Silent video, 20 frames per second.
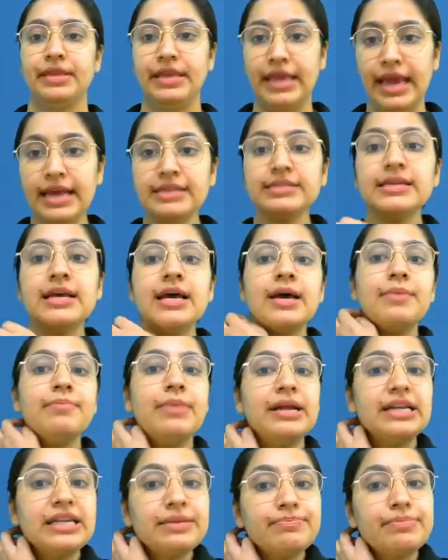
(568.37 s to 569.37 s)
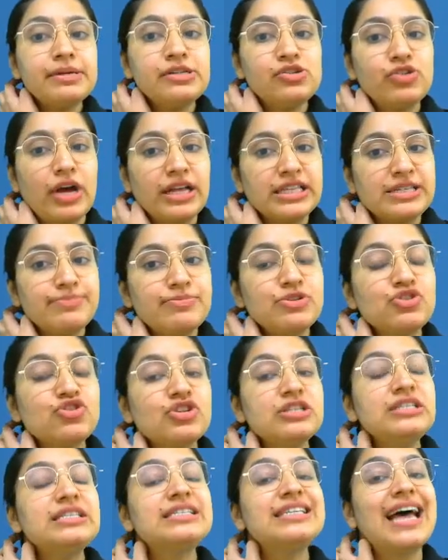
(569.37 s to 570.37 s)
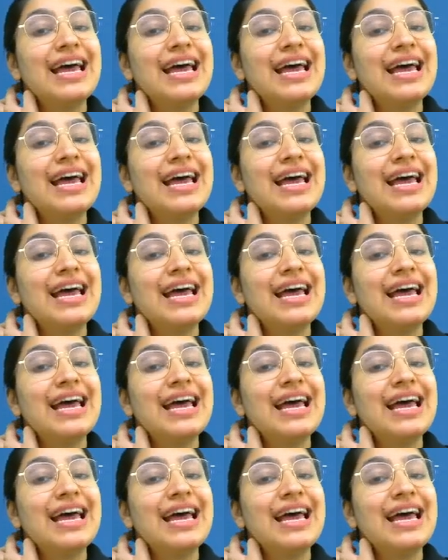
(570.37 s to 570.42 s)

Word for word: Yes, multiple transmissions